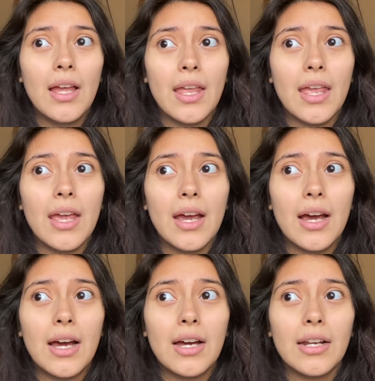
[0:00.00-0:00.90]

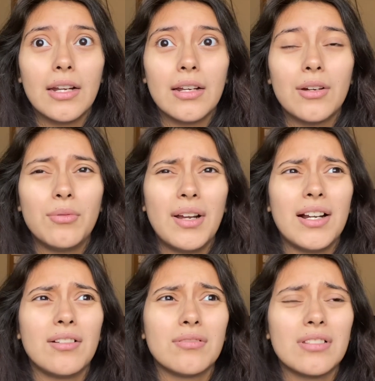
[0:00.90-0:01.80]
and what
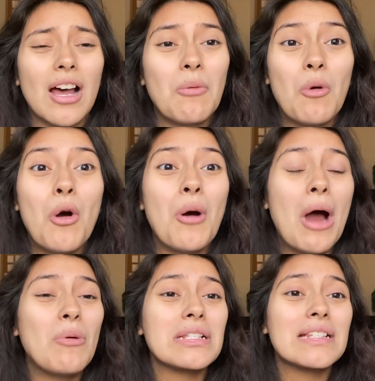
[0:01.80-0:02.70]
else I, oh
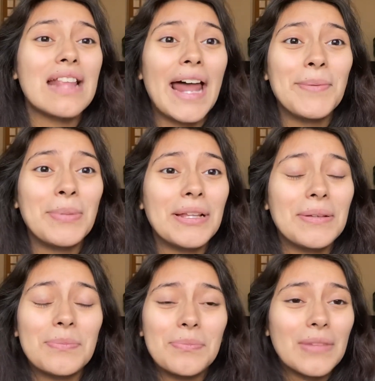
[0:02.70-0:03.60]
i was not a
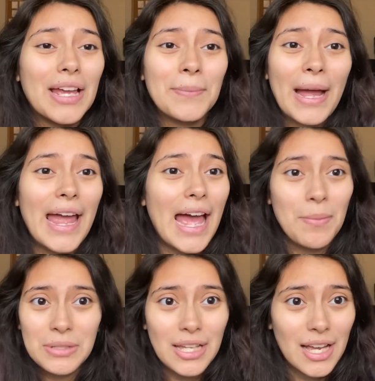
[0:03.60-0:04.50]
like my
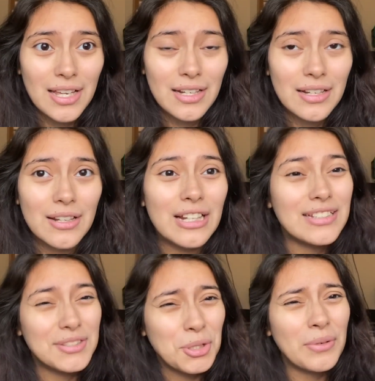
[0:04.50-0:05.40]
appetite and
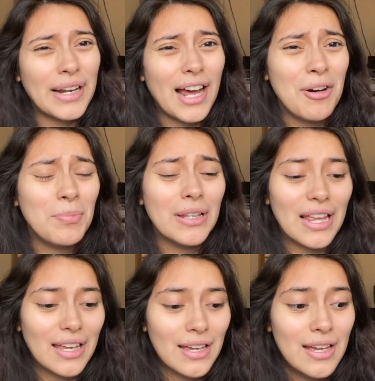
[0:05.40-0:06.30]
still right now but
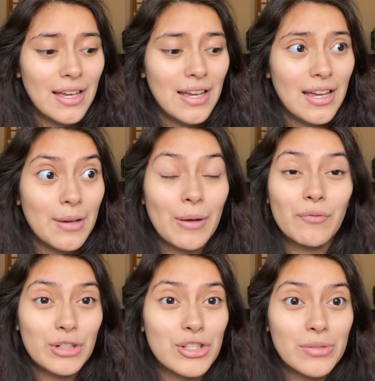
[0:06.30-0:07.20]
like my
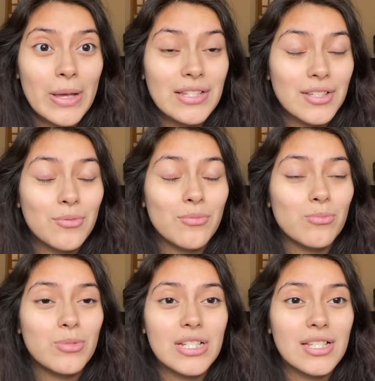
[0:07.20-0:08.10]
first trimester
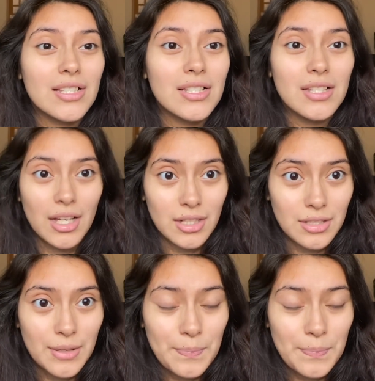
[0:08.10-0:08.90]
just sucked